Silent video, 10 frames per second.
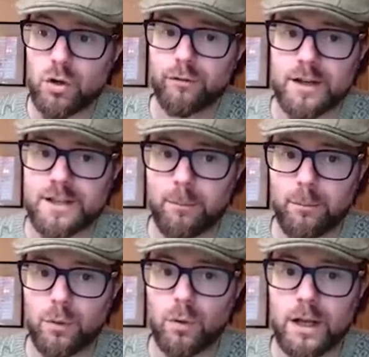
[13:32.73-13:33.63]
for
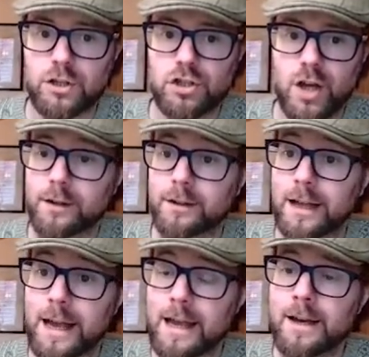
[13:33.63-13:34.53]
example, in
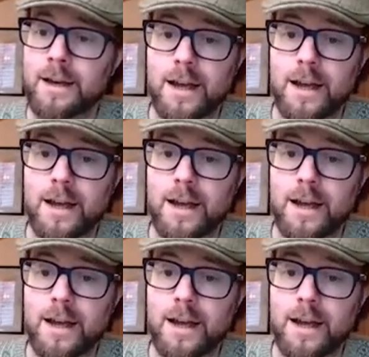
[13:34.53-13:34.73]
Chardonnay